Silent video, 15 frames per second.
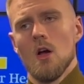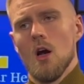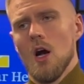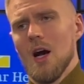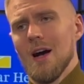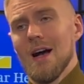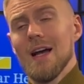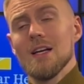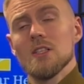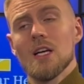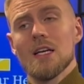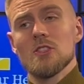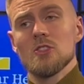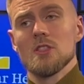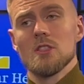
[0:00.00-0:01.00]
Uh, I
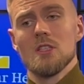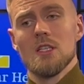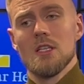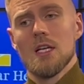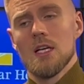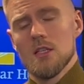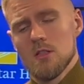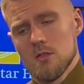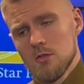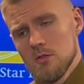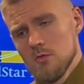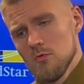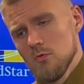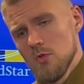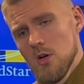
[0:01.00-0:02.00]
actually did not,
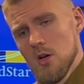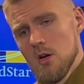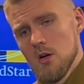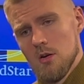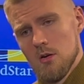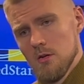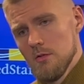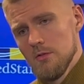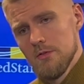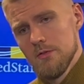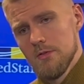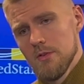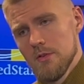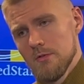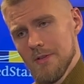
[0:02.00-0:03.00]
uh,
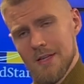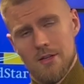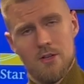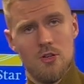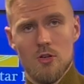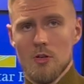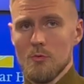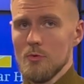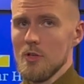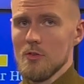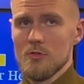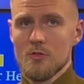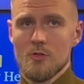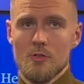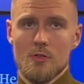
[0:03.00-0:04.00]
like in Europe we don't
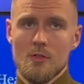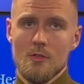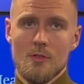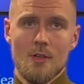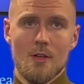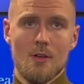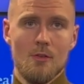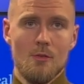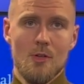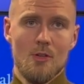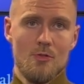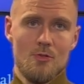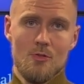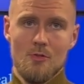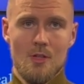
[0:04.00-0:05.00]
shoot, you know, we don't
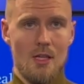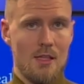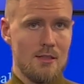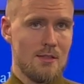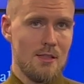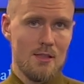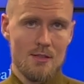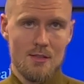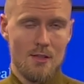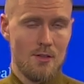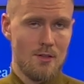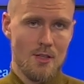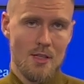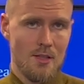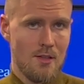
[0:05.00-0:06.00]
shoot like at sixty or
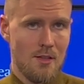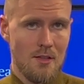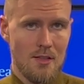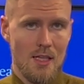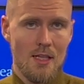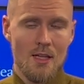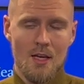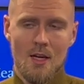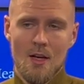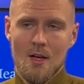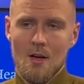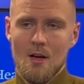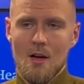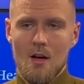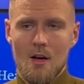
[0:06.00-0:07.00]
anything like
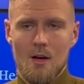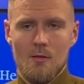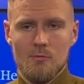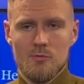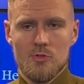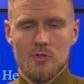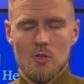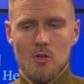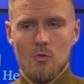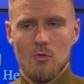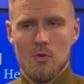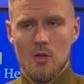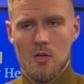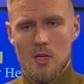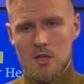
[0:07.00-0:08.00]
that. Um, so
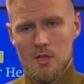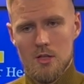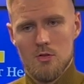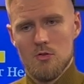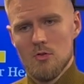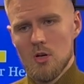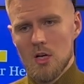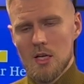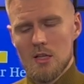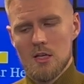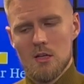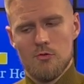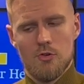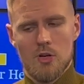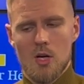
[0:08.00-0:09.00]
in New York, I
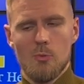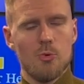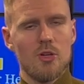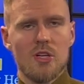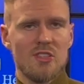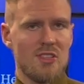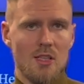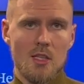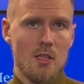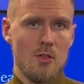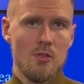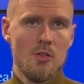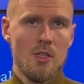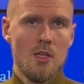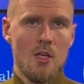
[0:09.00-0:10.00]
think for a couple of years I didn't
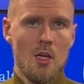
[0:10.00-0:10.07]
do it.